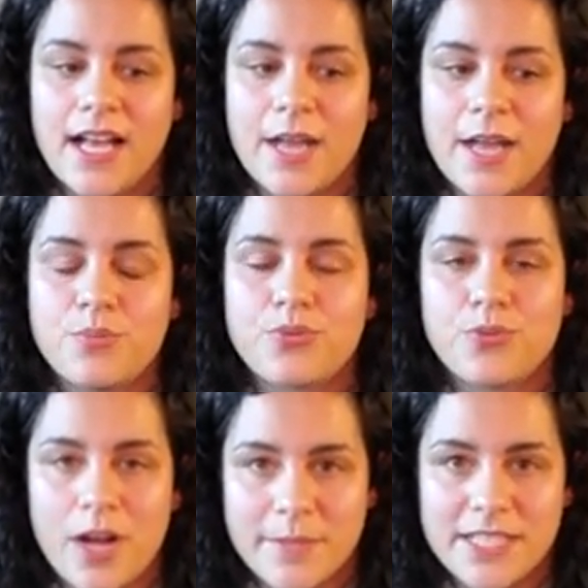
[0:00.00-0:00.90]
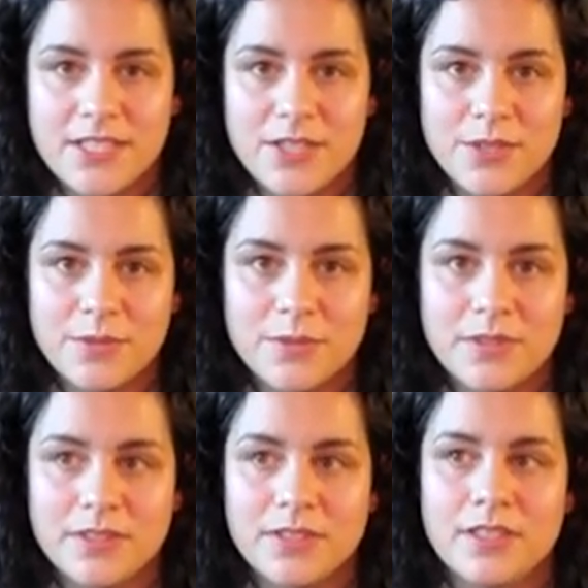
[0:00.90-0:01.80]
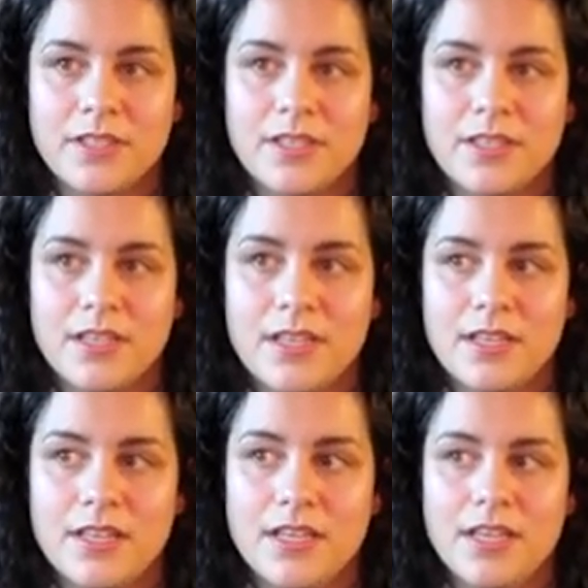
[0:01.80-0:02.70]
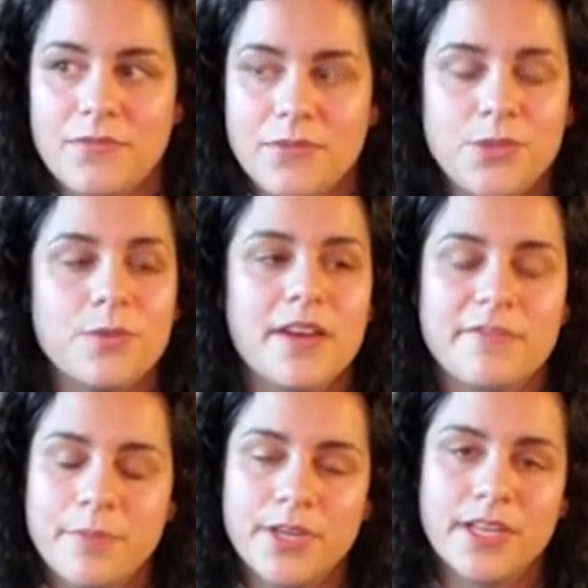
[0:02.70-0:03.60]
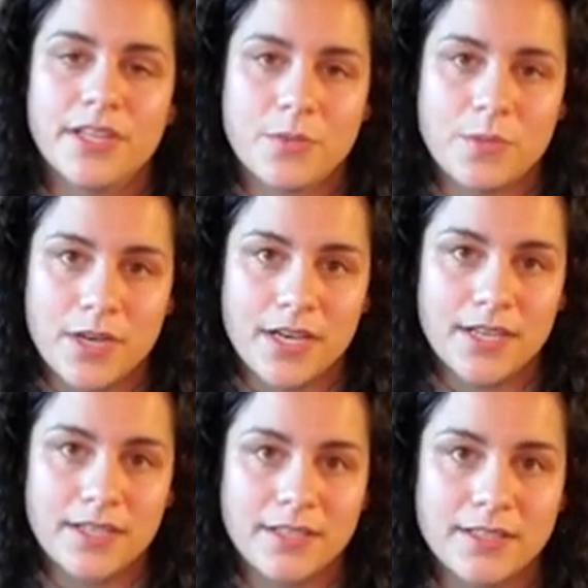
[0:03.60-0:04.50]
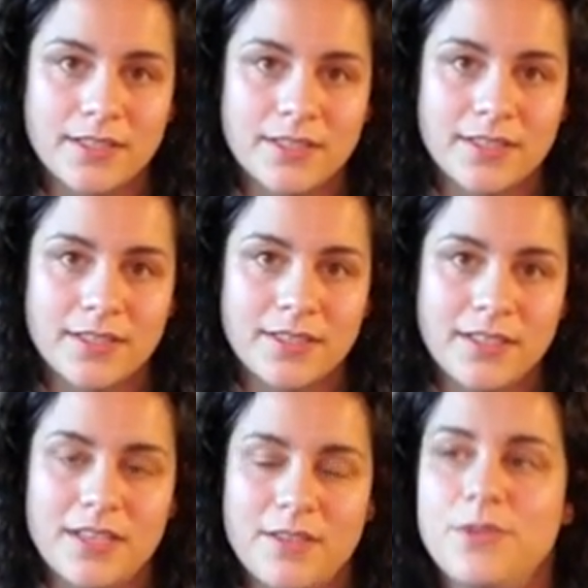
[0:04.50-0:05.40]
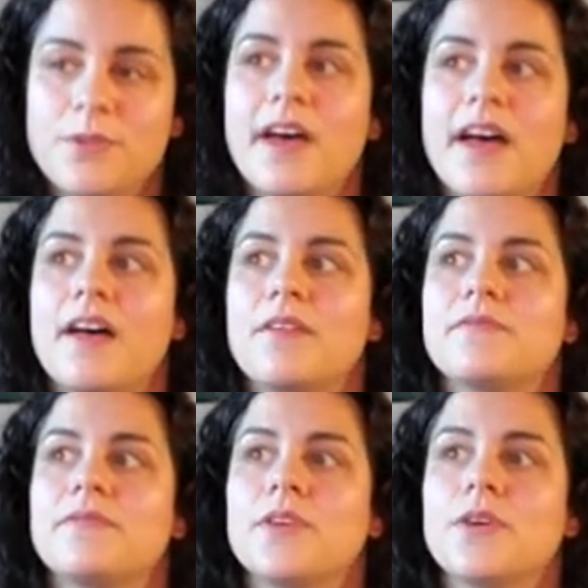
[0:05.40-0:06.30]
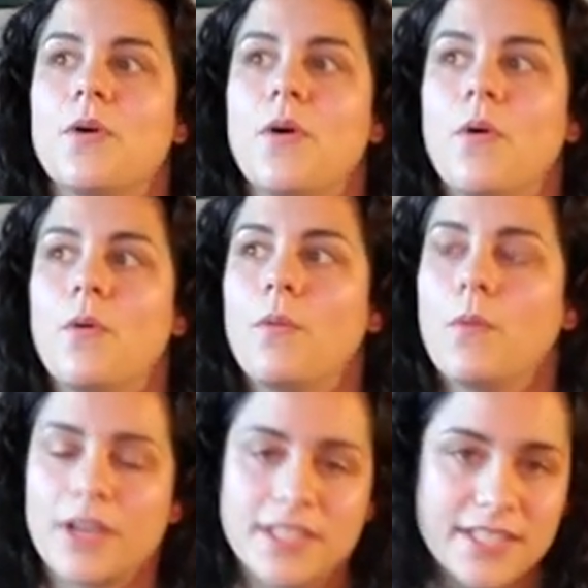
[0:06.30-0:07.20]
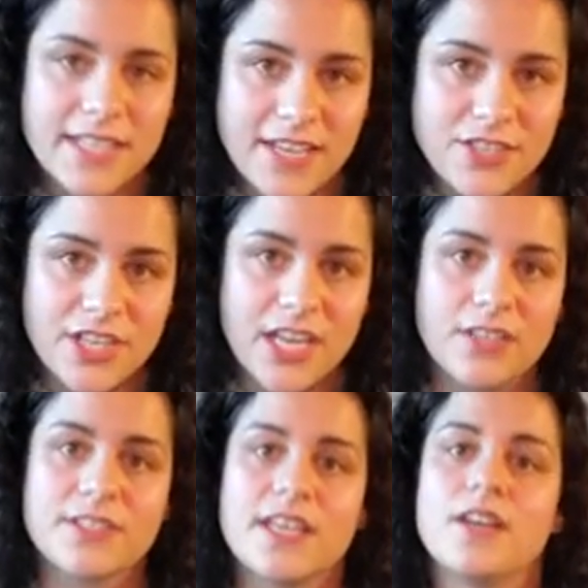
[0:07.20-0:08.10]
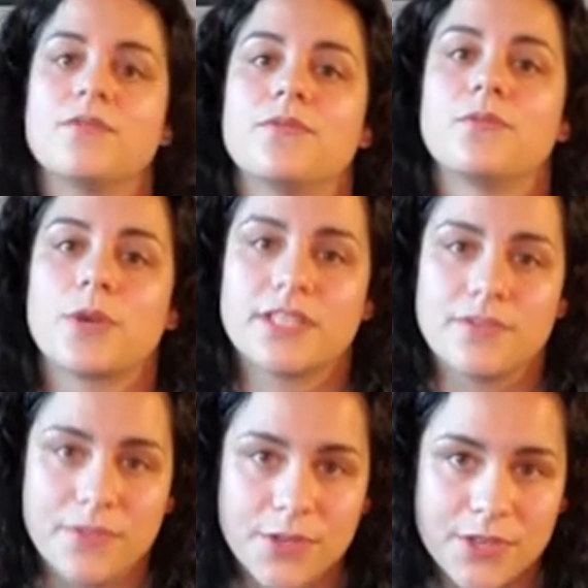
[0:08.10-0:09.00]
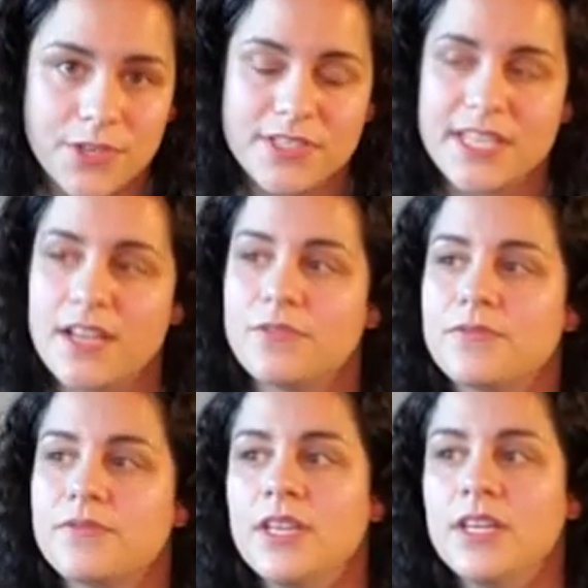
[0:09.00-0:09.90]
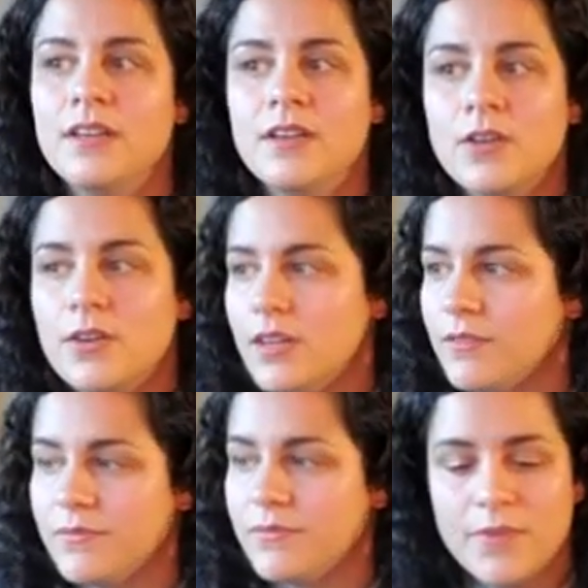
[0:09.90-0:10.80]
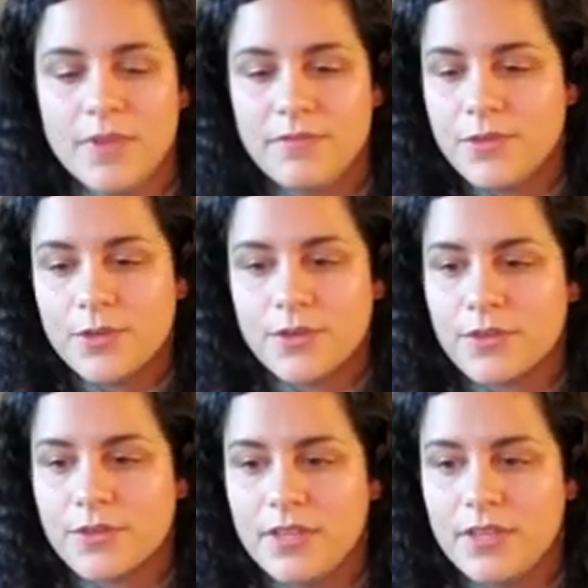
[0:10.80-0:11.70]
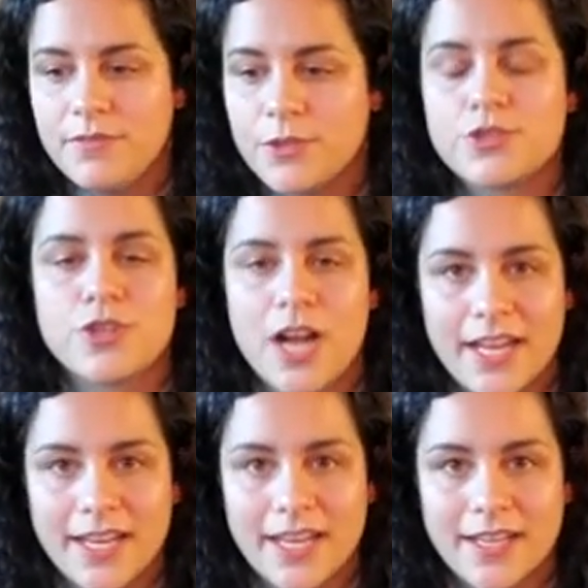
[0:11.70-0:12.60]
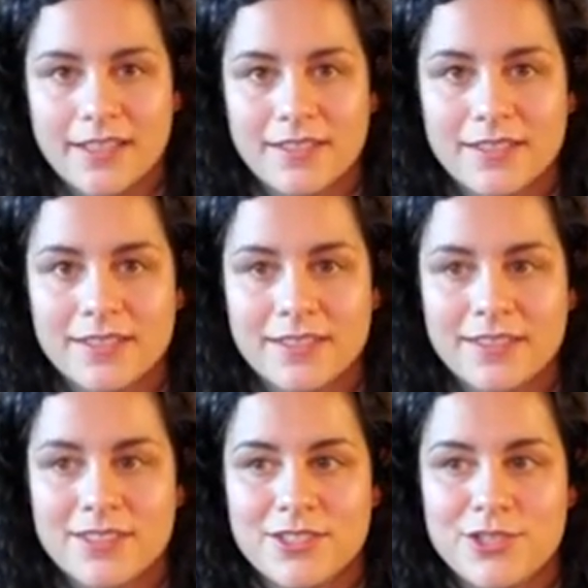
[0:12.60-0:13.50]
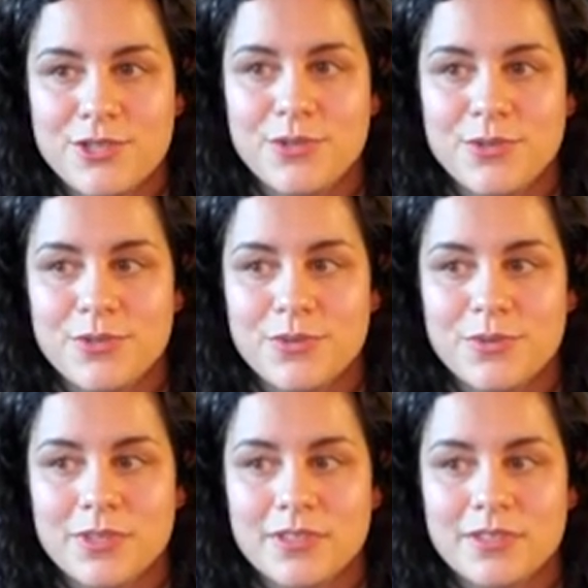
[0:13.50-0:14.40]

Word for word: I promise you, if you have put in the work, if you have worked to educate yourself, worked to further yourself, if, if you're if you're trying to